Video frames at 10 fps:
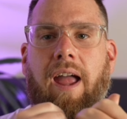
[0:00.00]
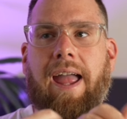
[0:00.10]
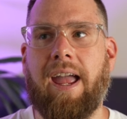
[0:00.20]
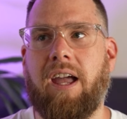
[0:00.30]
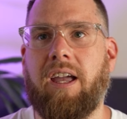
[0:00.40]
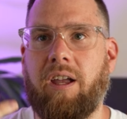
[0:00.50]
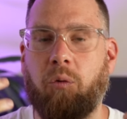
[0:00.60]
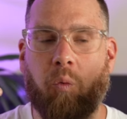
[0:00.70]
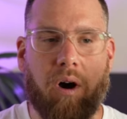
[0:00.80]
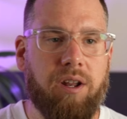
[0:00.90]
a
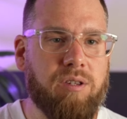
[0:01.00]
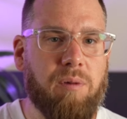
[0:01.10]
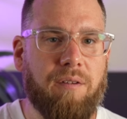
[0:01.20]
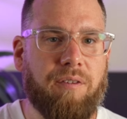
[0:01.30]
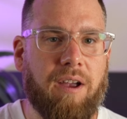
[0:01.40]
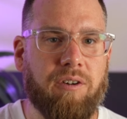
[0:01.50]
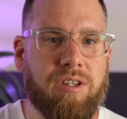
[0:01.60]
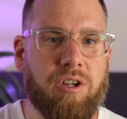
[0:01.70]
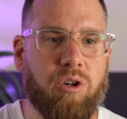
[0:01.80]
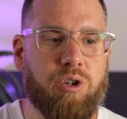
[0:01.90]
what is my favorite
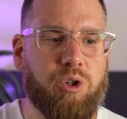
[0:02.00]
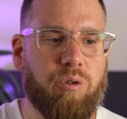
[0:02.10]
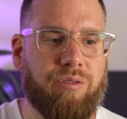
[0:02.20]
Xero shoe